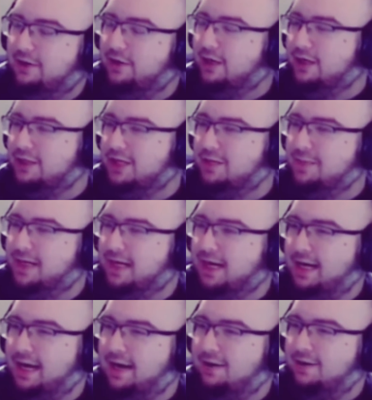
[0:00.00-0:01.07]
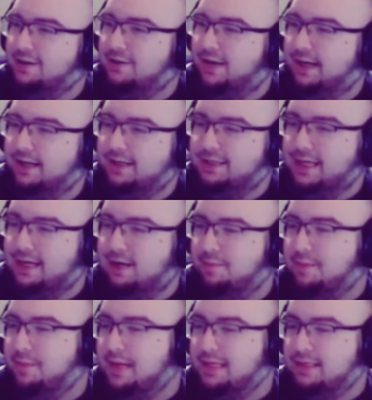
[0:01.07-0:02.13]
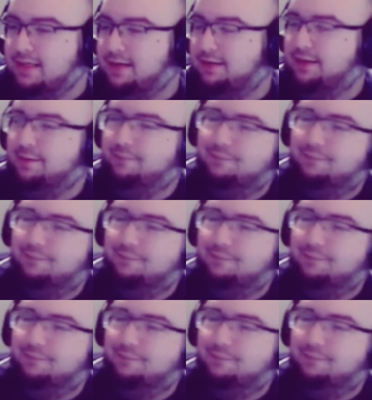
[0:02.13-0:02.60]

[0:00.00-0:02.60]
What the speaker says: legitimate accounts, right? Because that number means nothing.